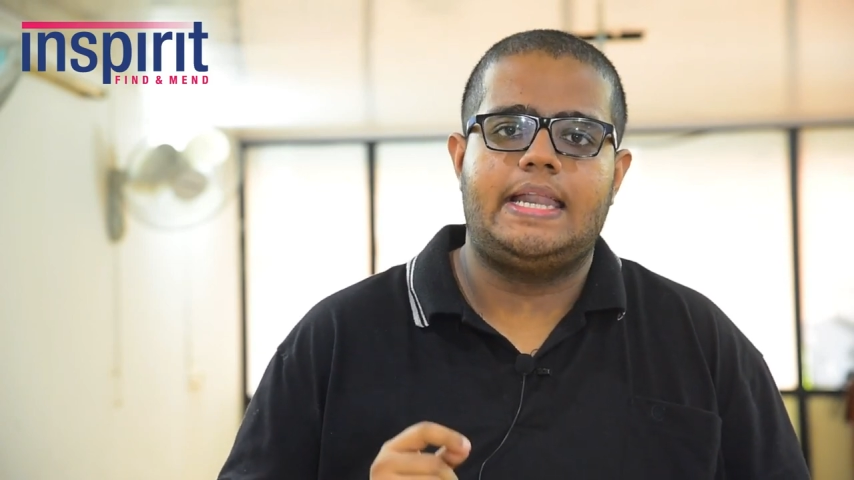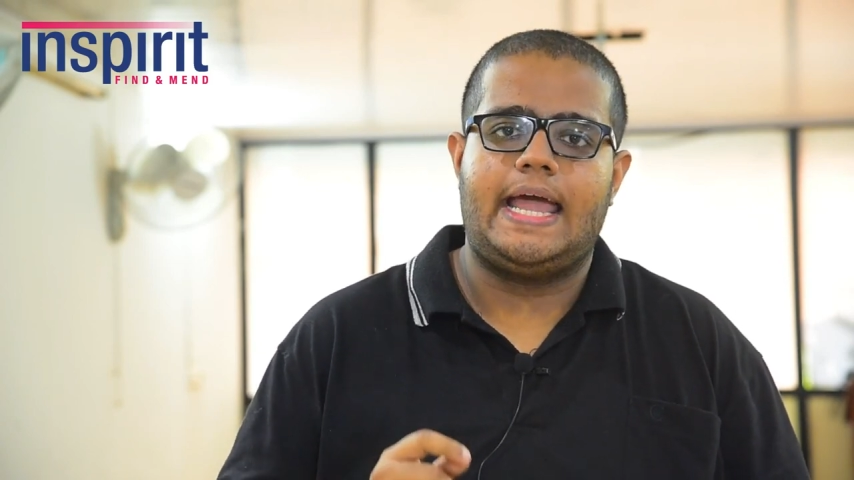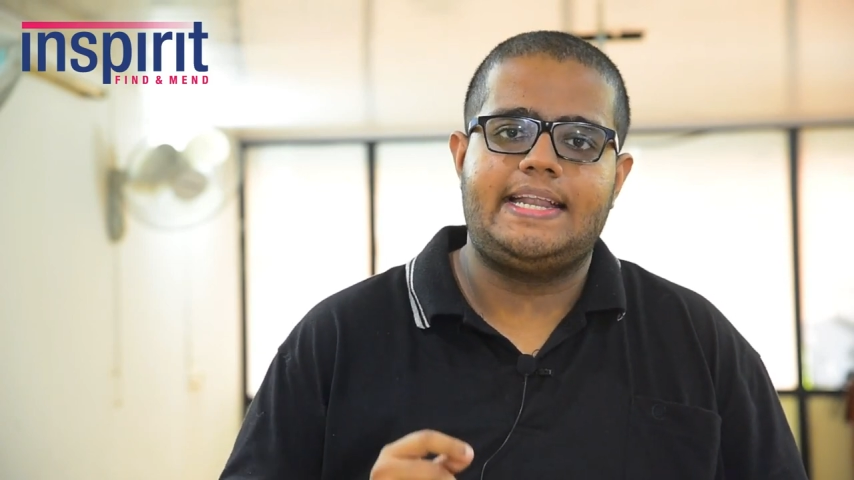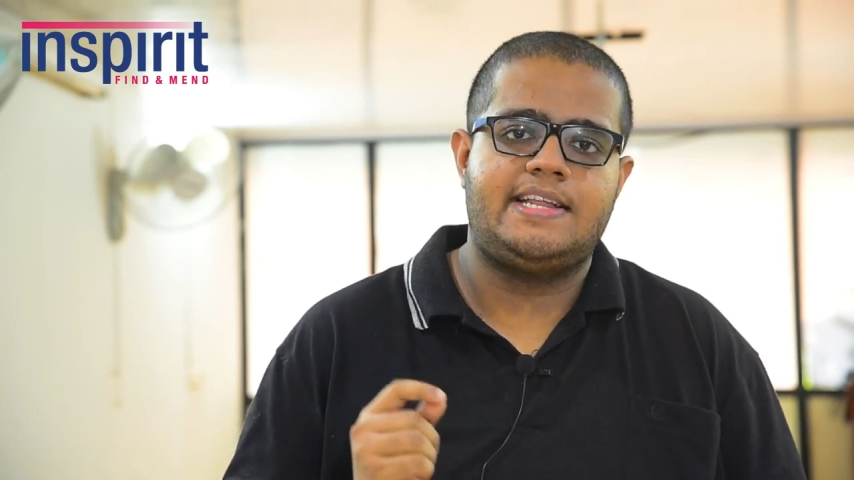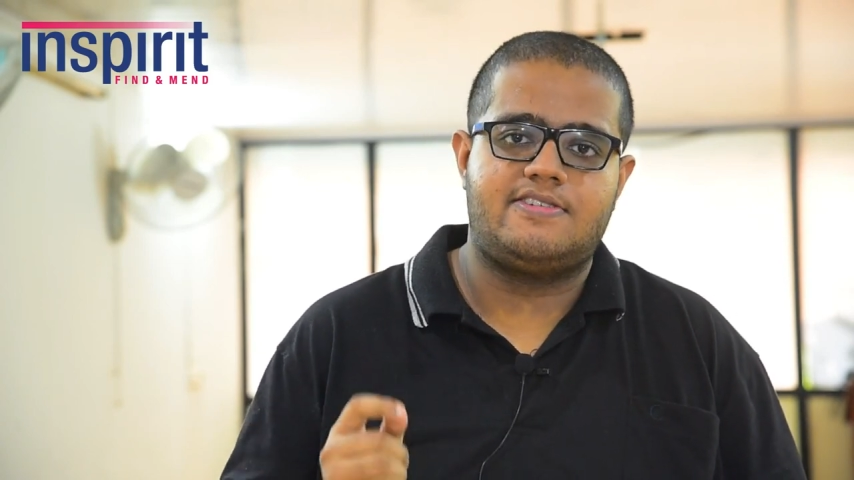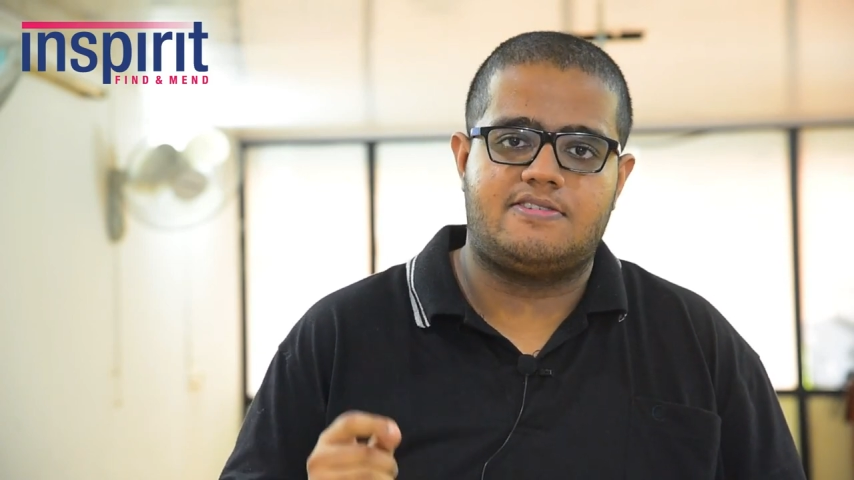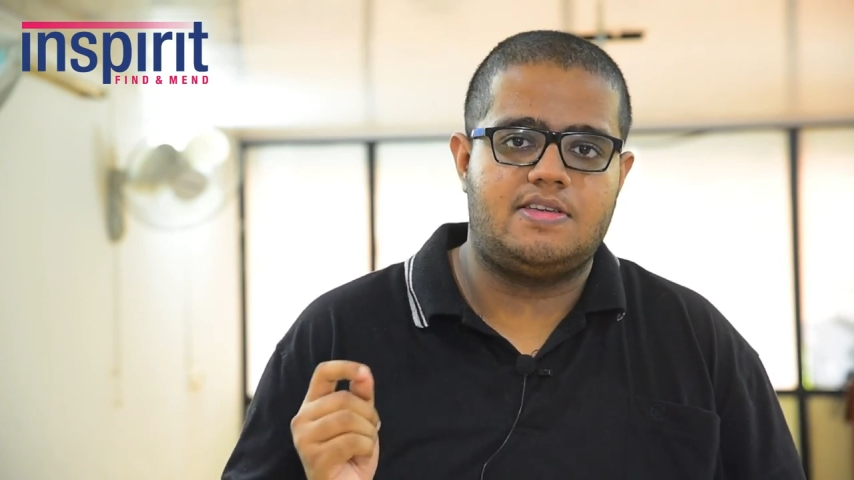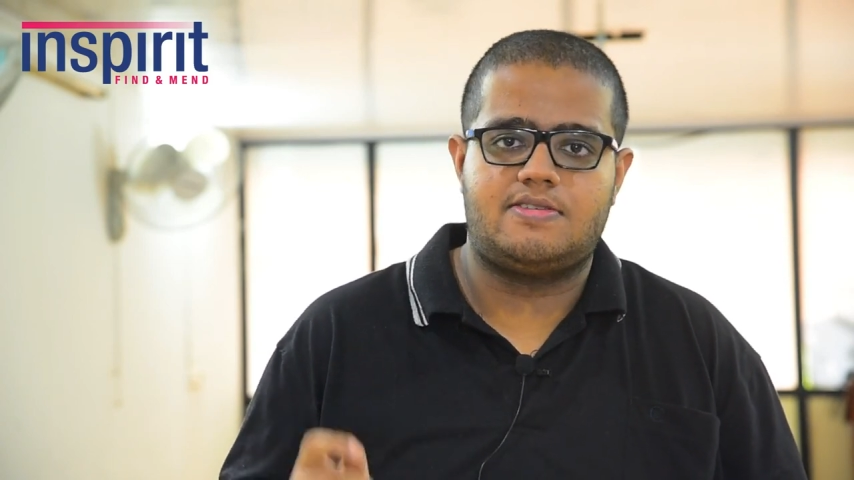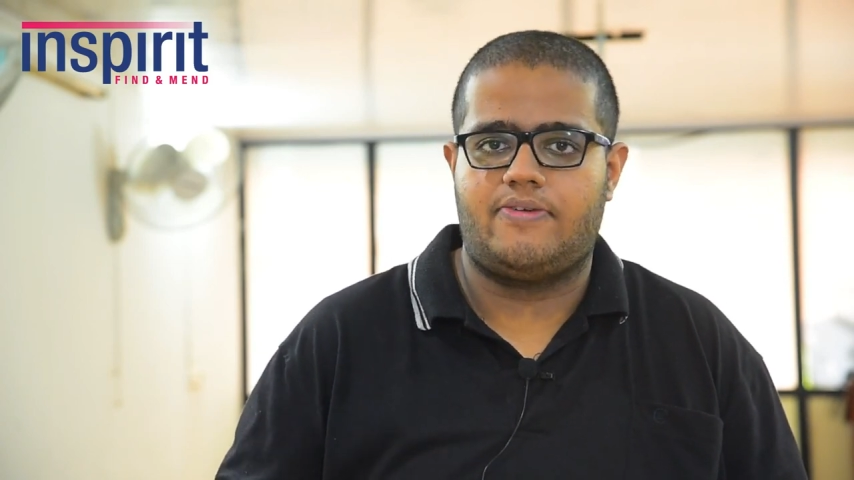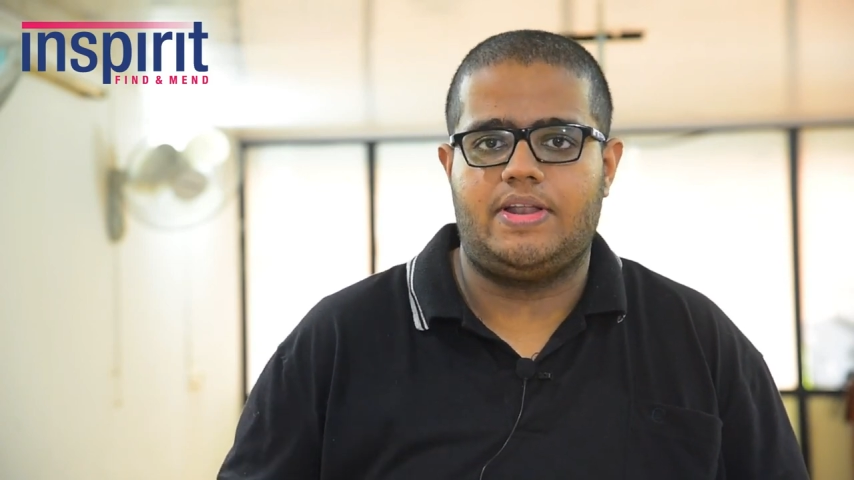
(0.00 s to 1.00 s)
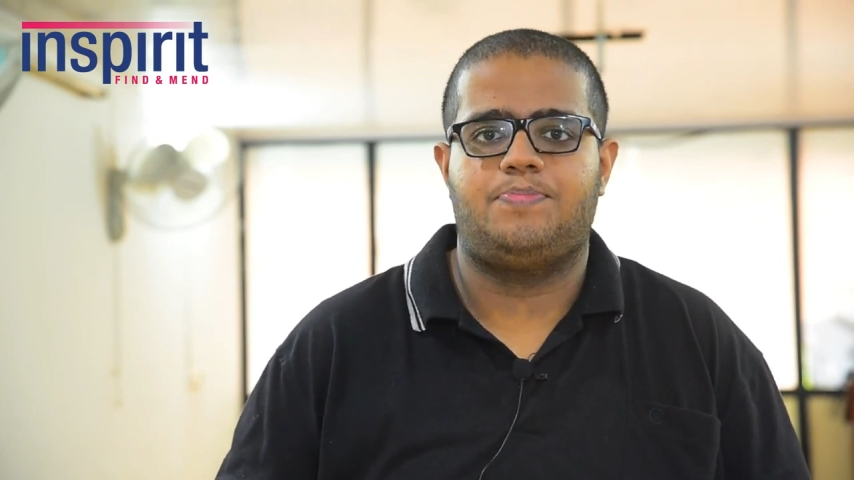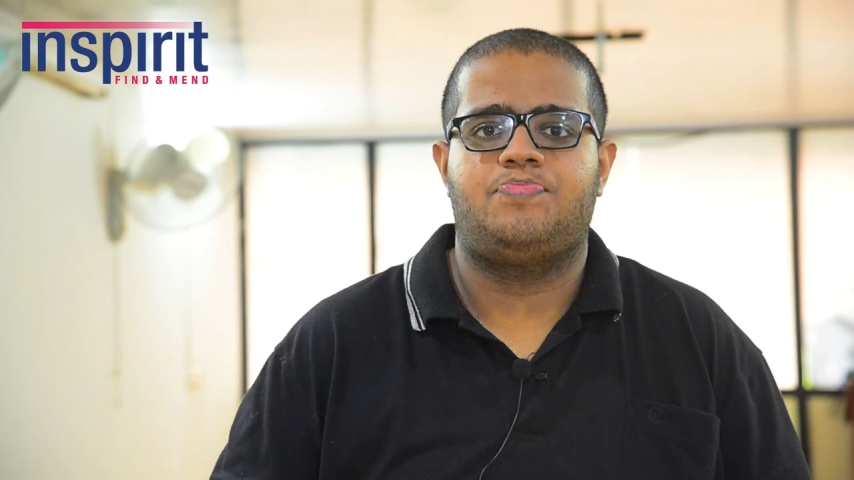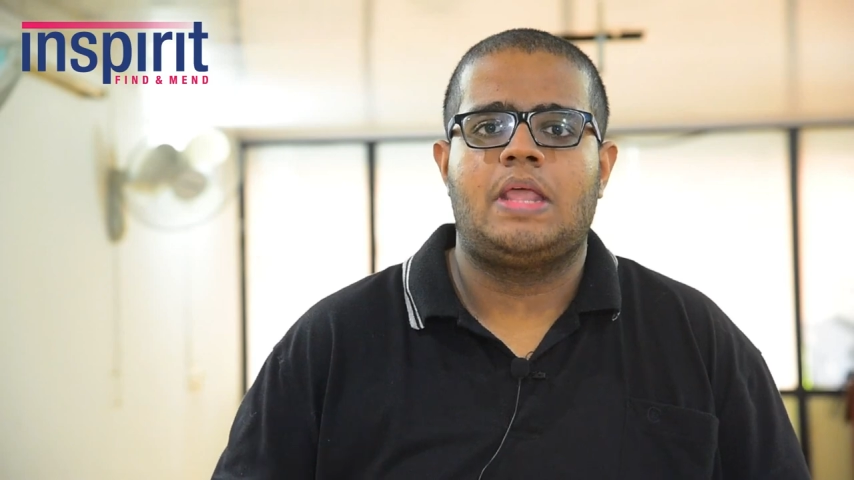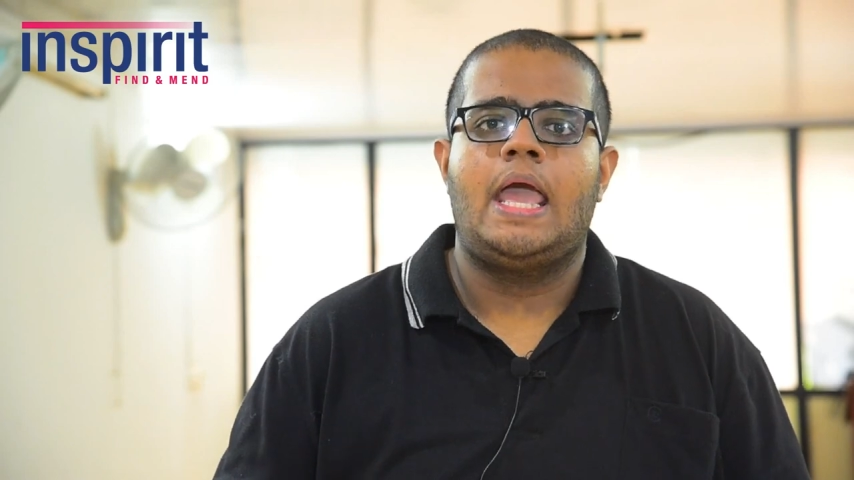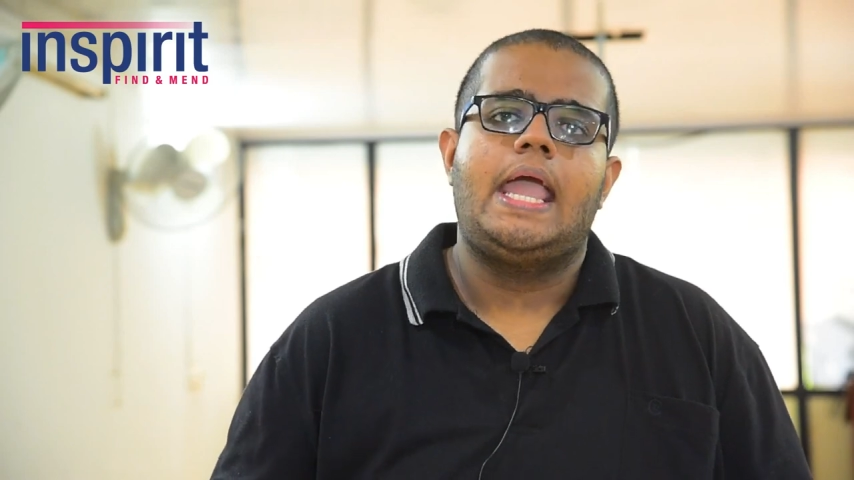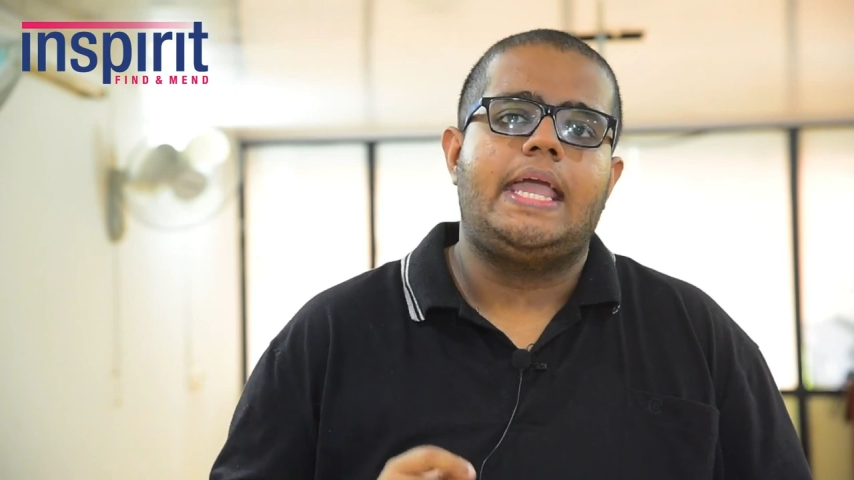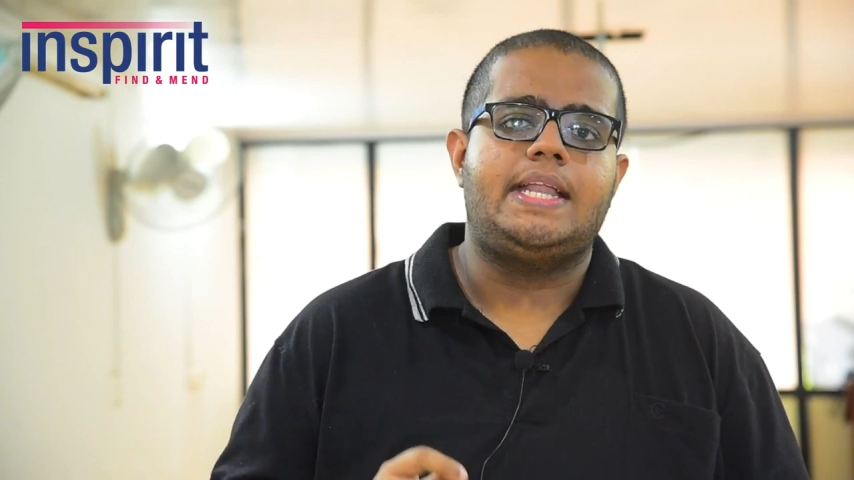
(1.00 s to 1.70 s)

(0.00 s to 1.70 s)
1967.